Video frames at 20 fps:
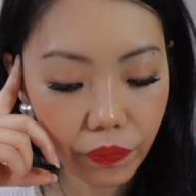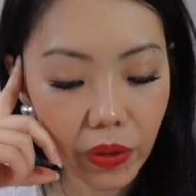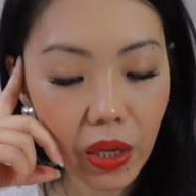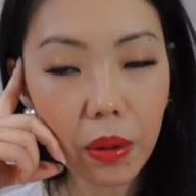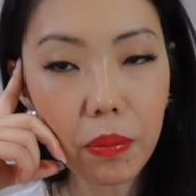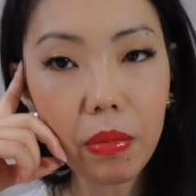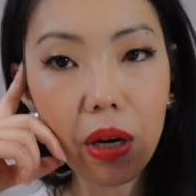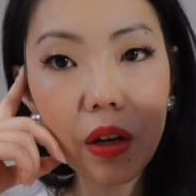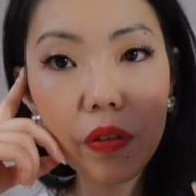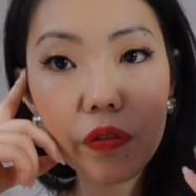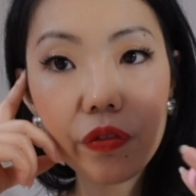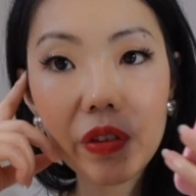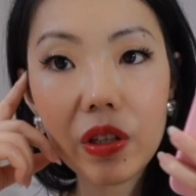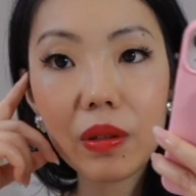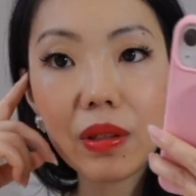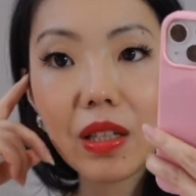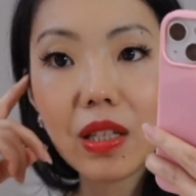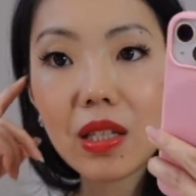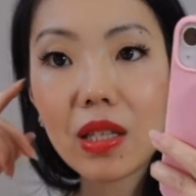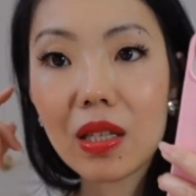it might
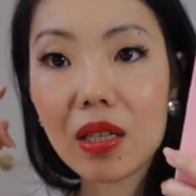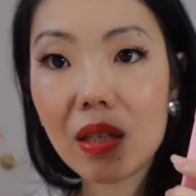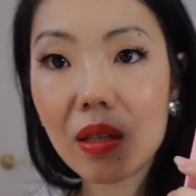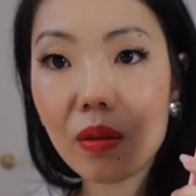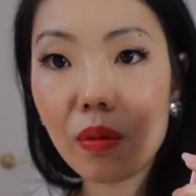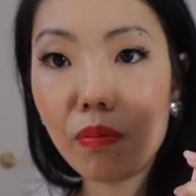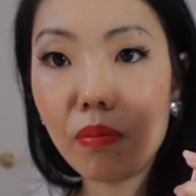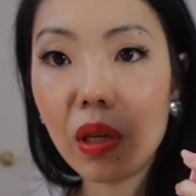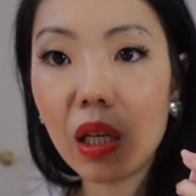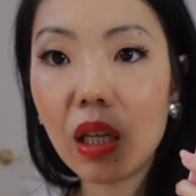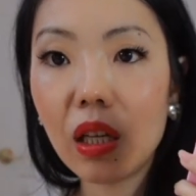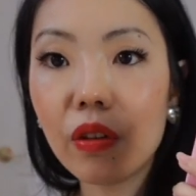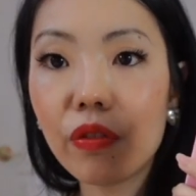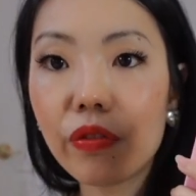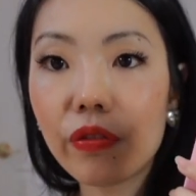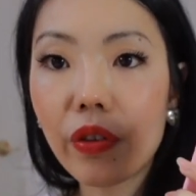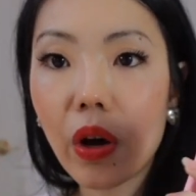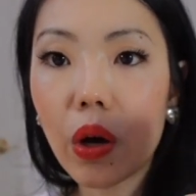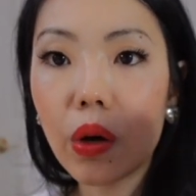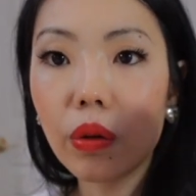fit this mini
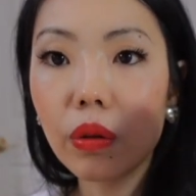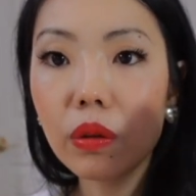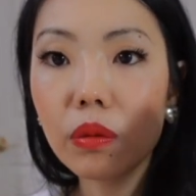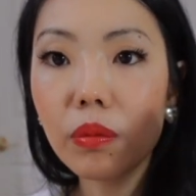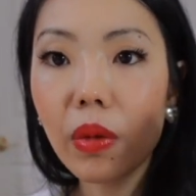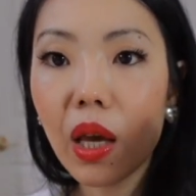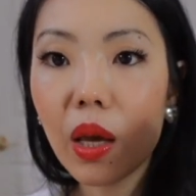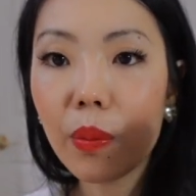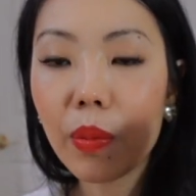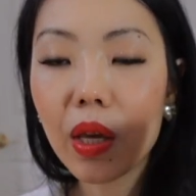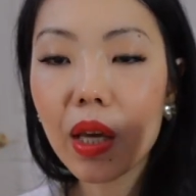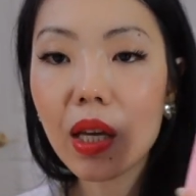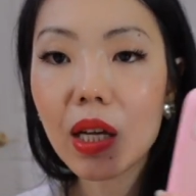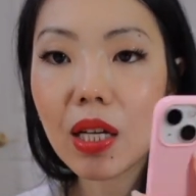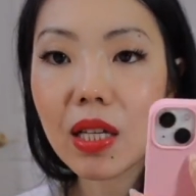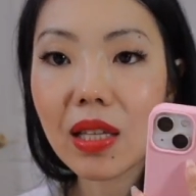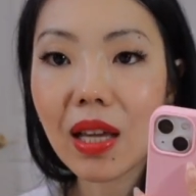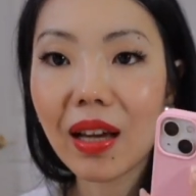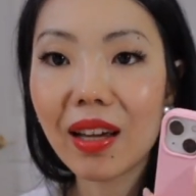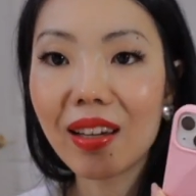phone maybe
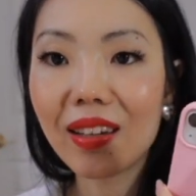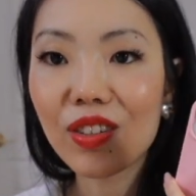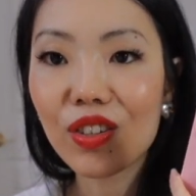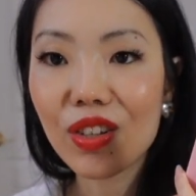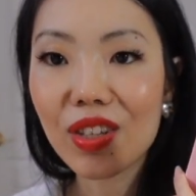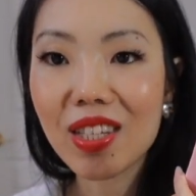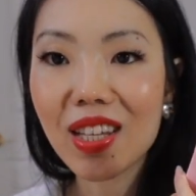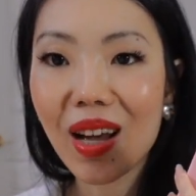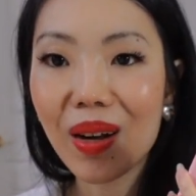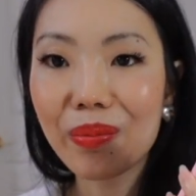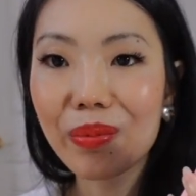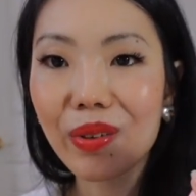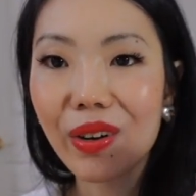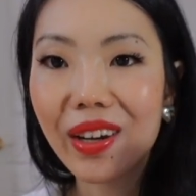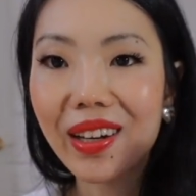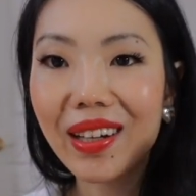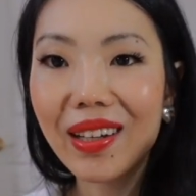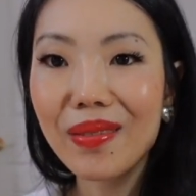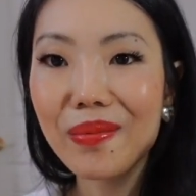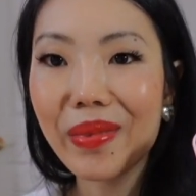because I just
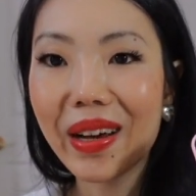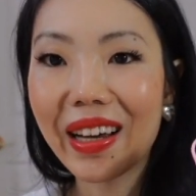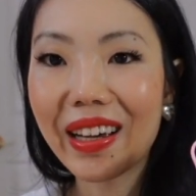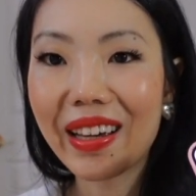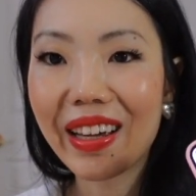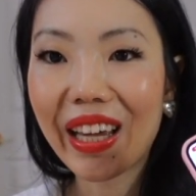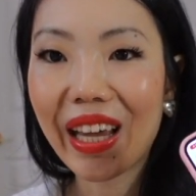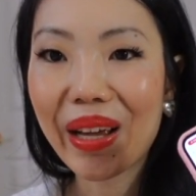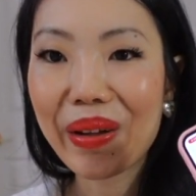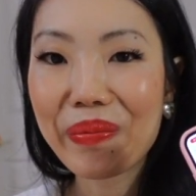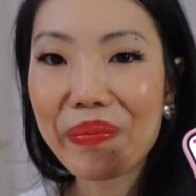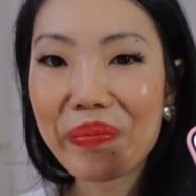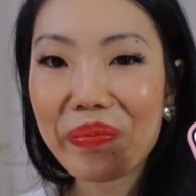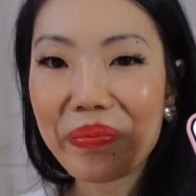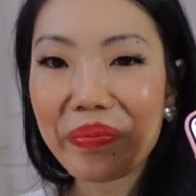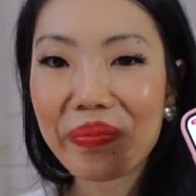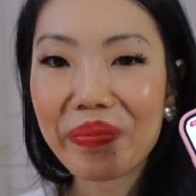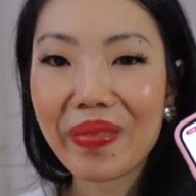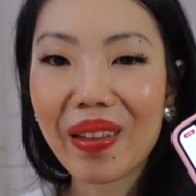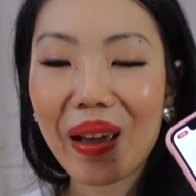upgraded my
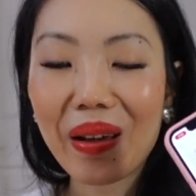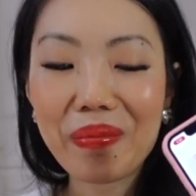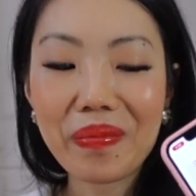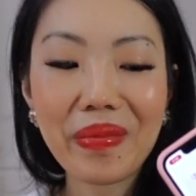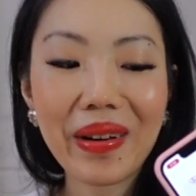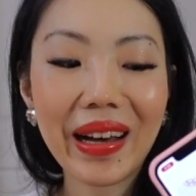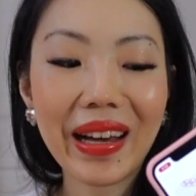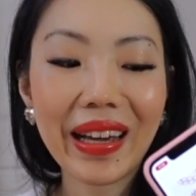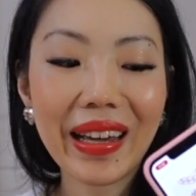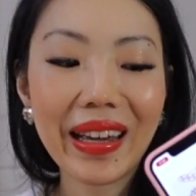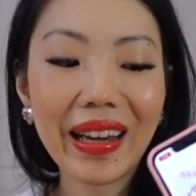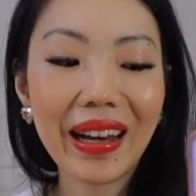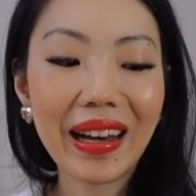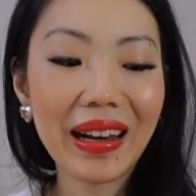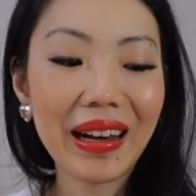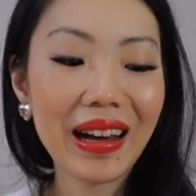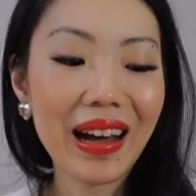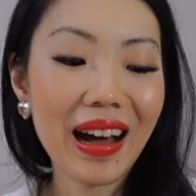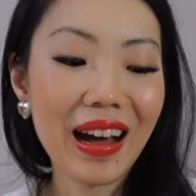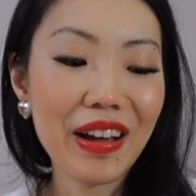my
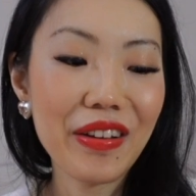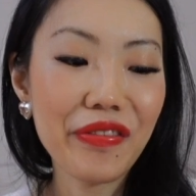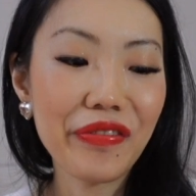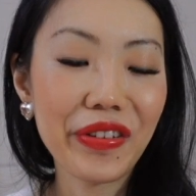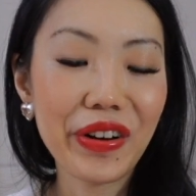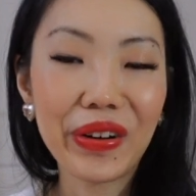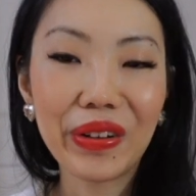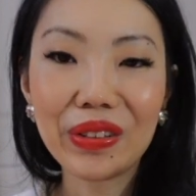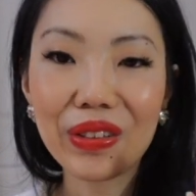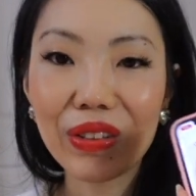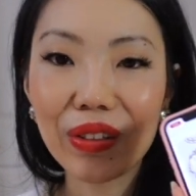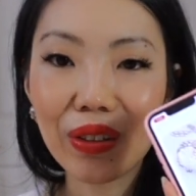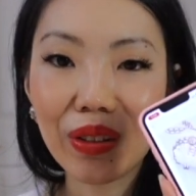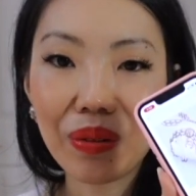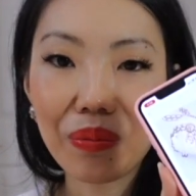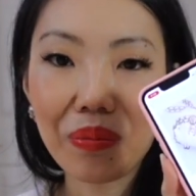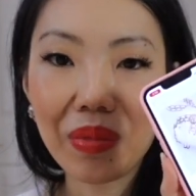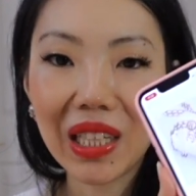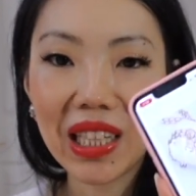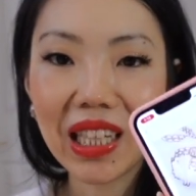uh, iPhone to the
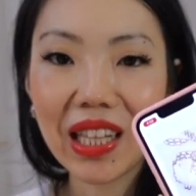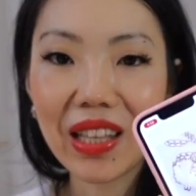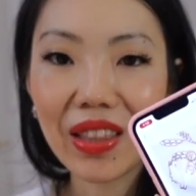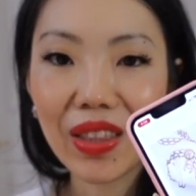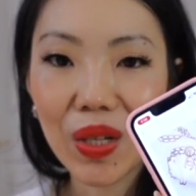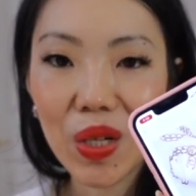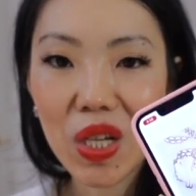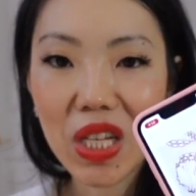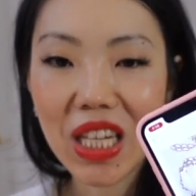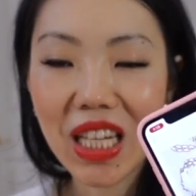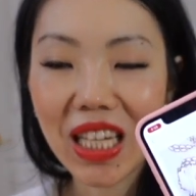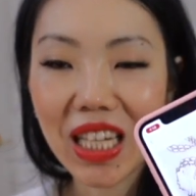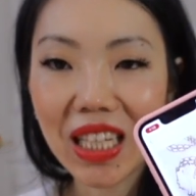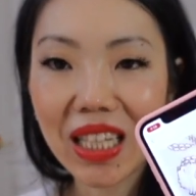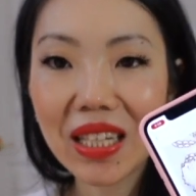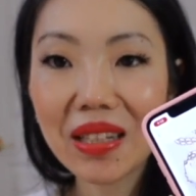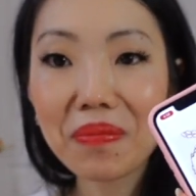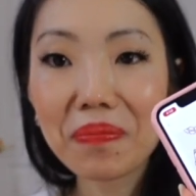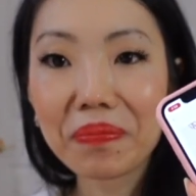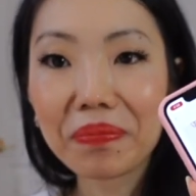mini
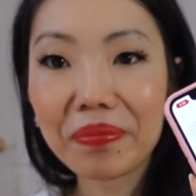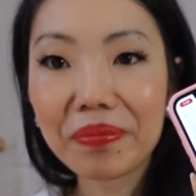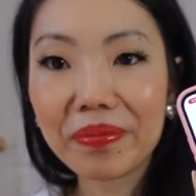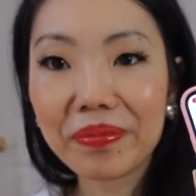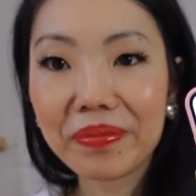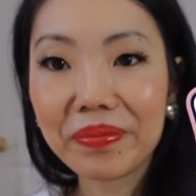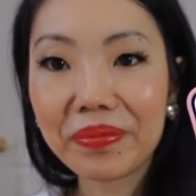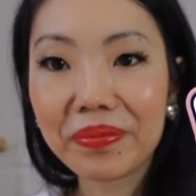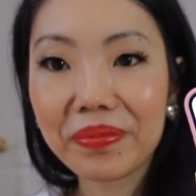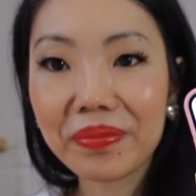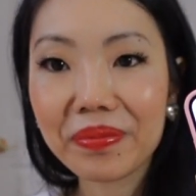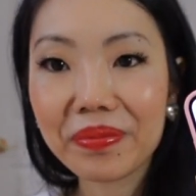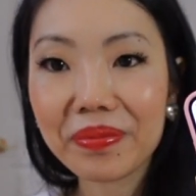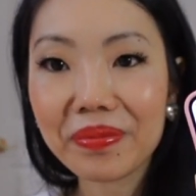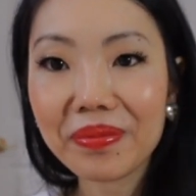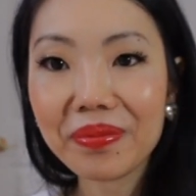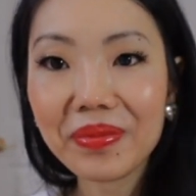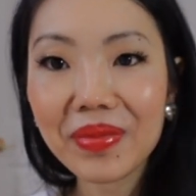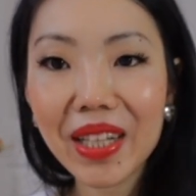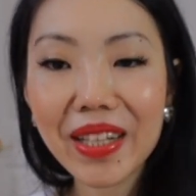13
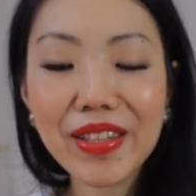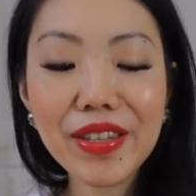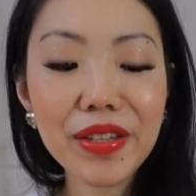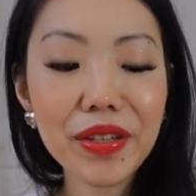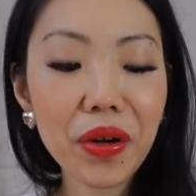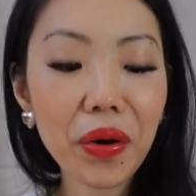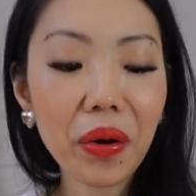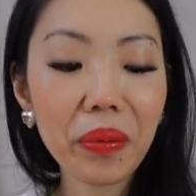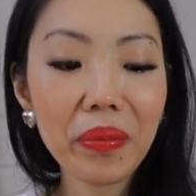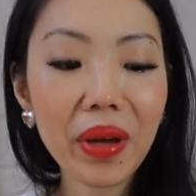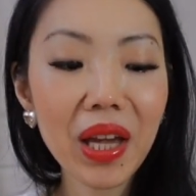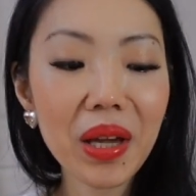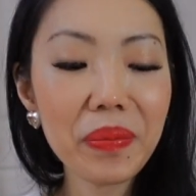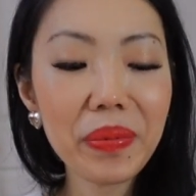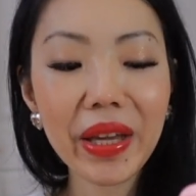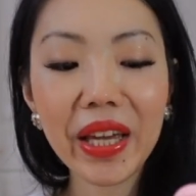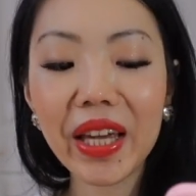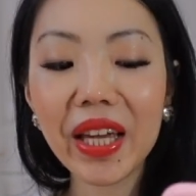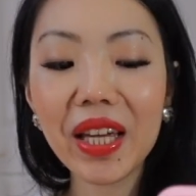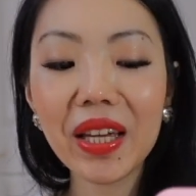so
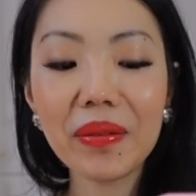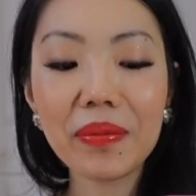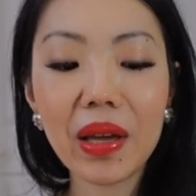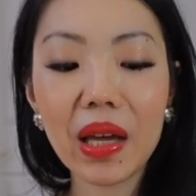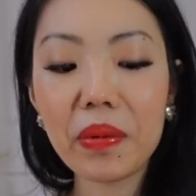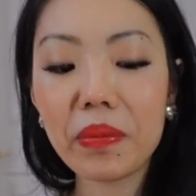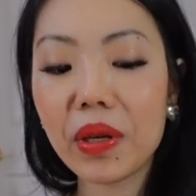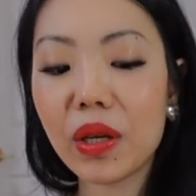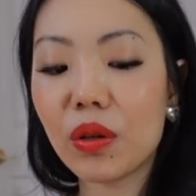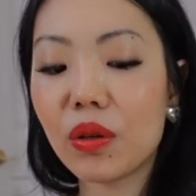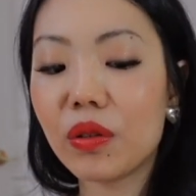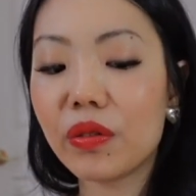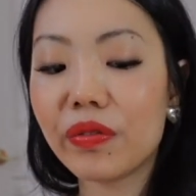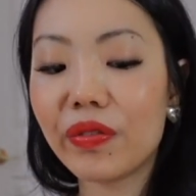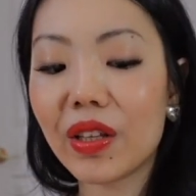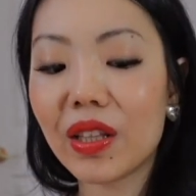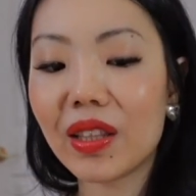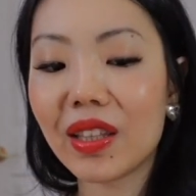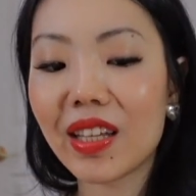maybe maybe it'll fit